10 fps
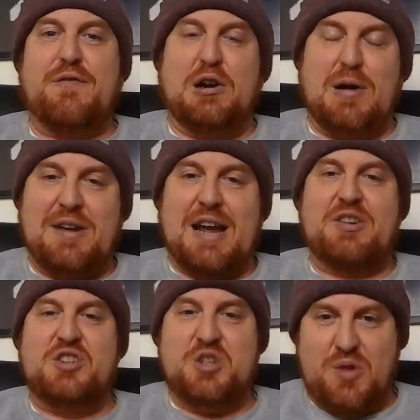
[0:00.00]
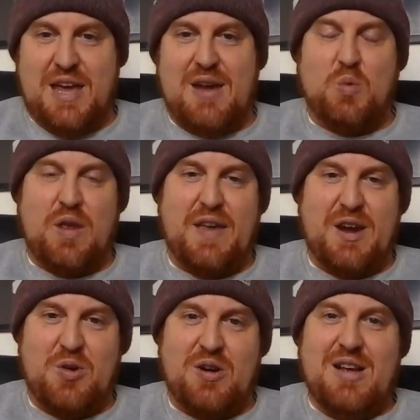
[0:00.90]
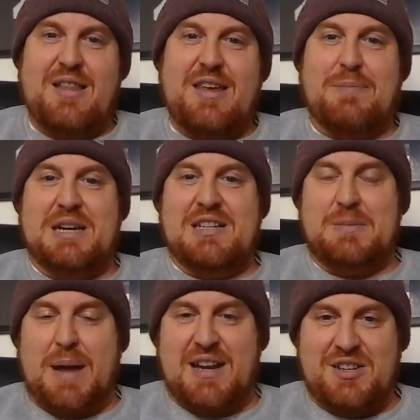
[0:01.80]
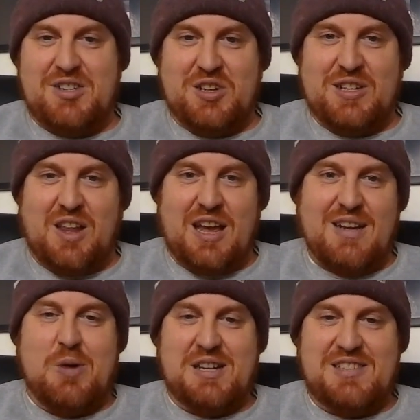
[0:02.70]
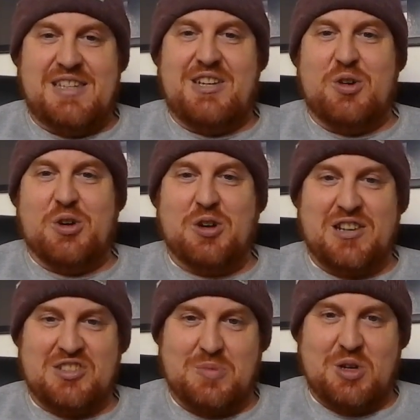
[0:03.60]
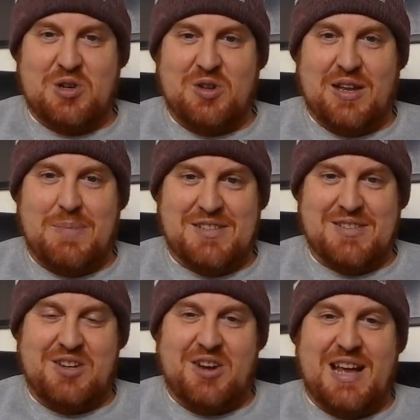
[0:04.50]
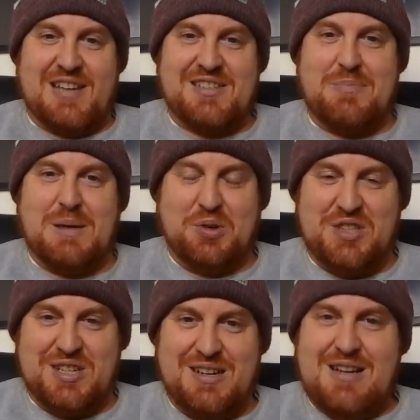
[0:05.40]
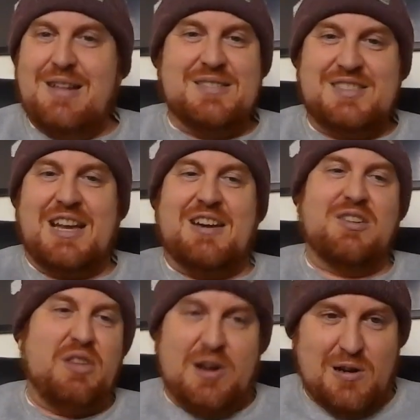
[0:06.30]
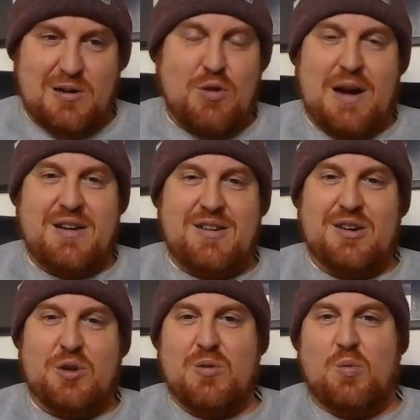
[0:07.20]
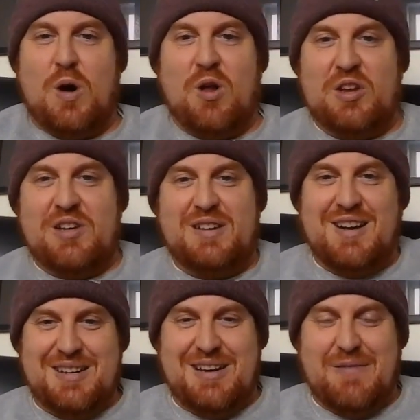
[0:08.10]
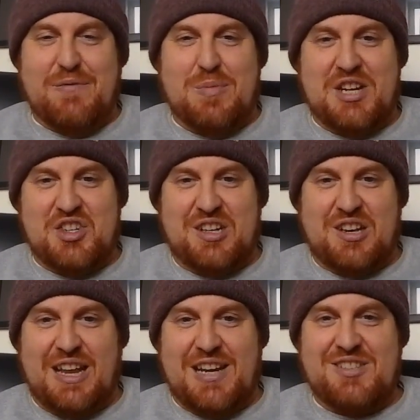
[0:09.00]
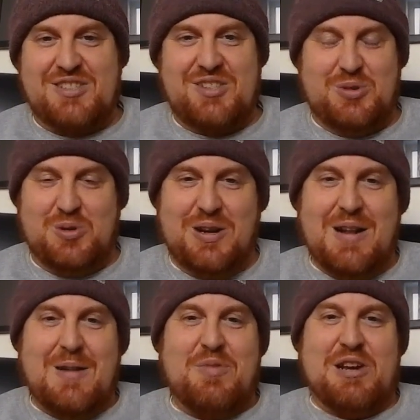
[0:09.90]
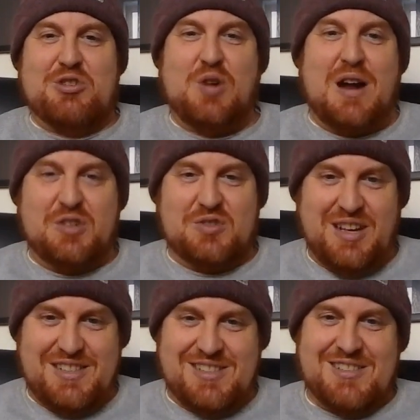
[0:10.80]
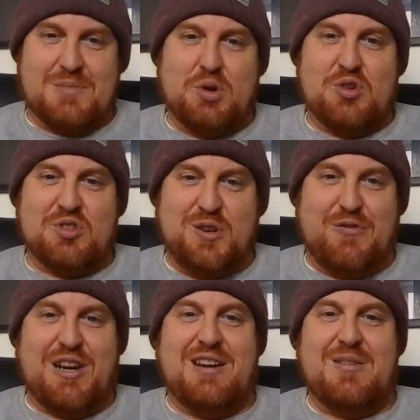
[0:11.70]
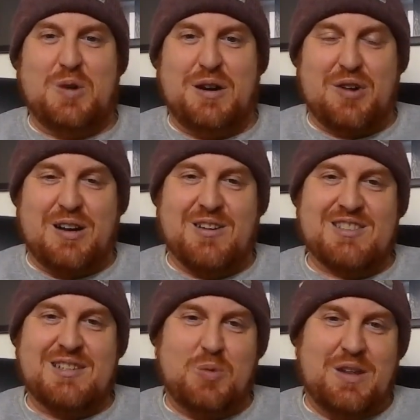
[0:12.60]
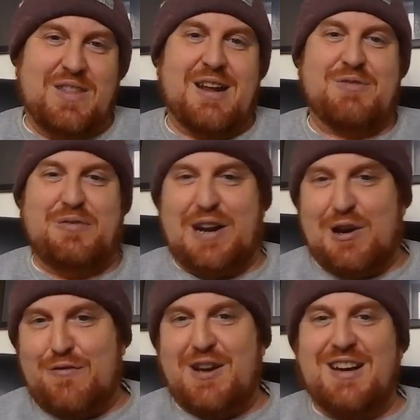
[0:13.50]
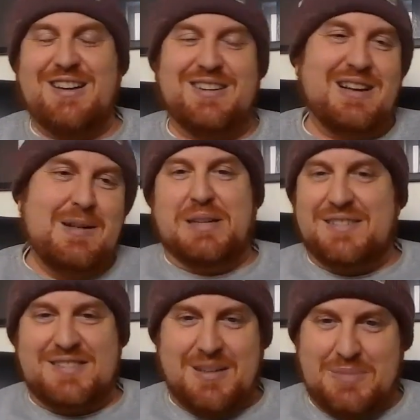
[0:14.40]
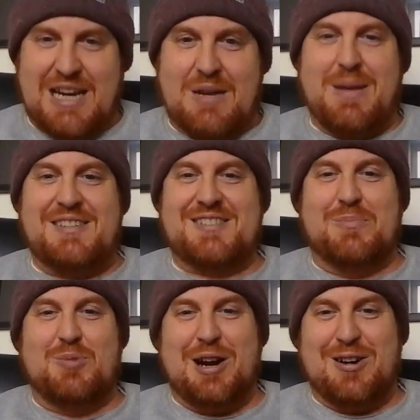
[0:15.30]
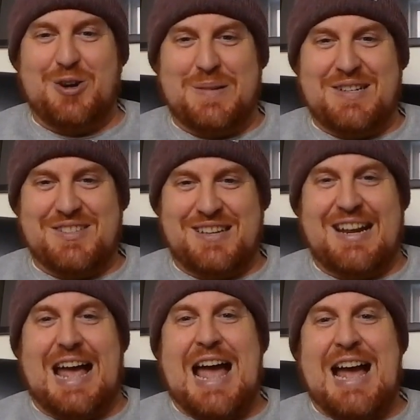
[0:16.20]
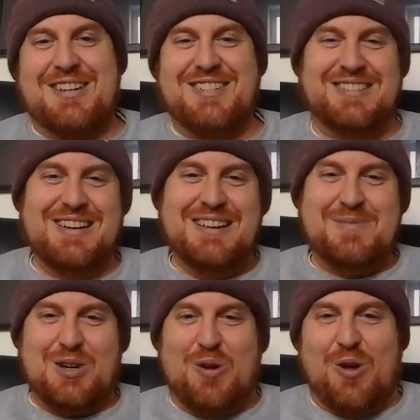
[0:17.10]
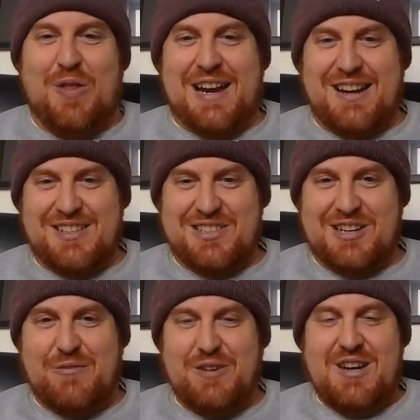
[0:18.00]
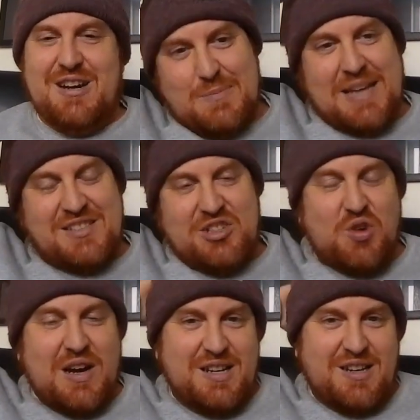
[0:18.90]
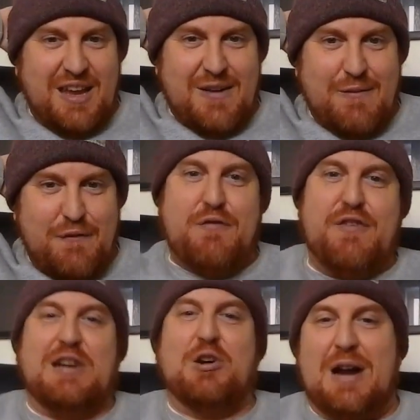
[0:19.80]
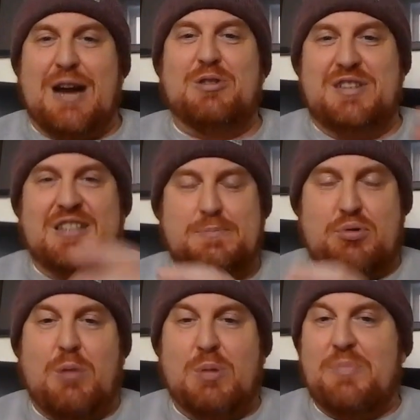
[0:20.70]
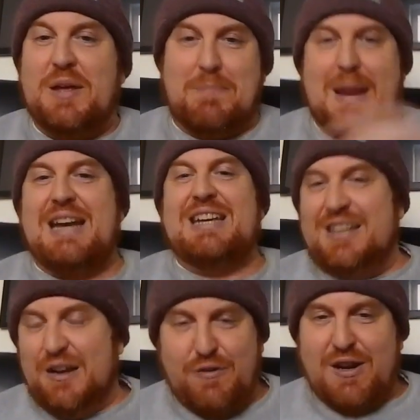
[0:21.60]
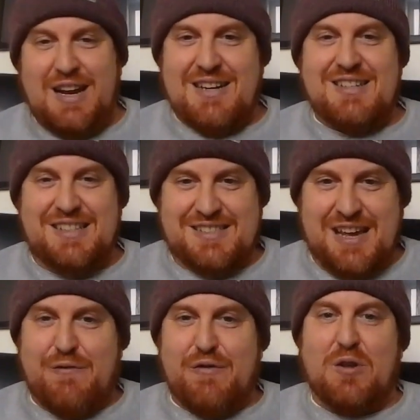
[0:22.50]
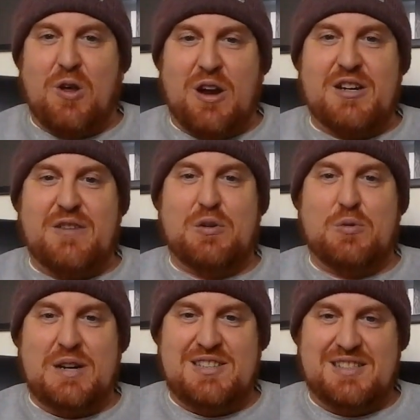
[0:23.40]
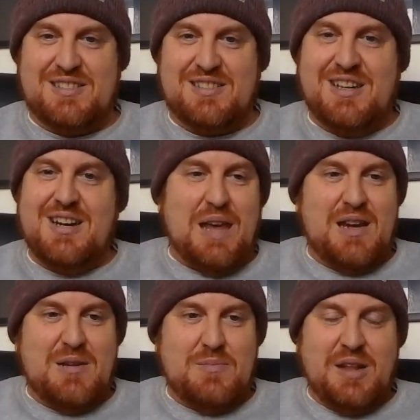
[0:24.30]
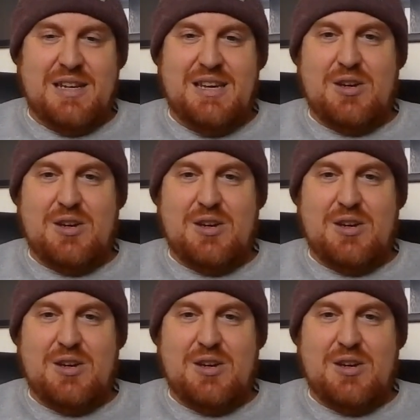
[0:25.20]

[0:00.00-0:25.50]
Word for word: figure out how to do that without it being dependent on like KYC, know your customer, like basically not asking people to send their credit, their wallet information linked to their driver's license and birth certificate and whatever else that we then have to verify and in some database somewhere and hope it doesn't get hacked and all that kind of stuff. It's basically trying to like figure out this problem that many different entities have for a lot of different reasons. And